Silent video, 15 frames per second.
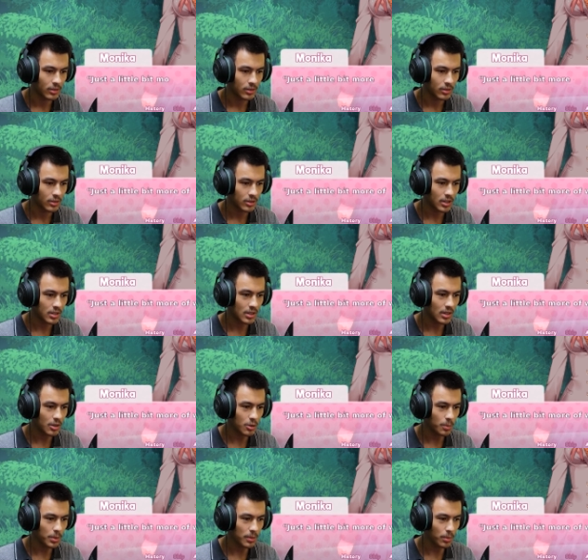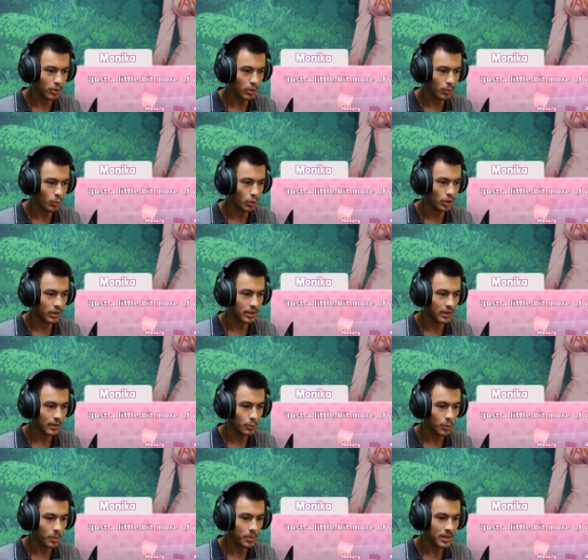Just a little bit more walking and
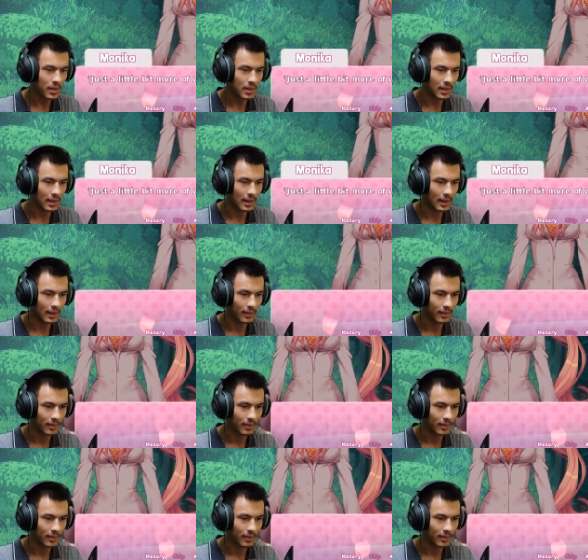we'll be there.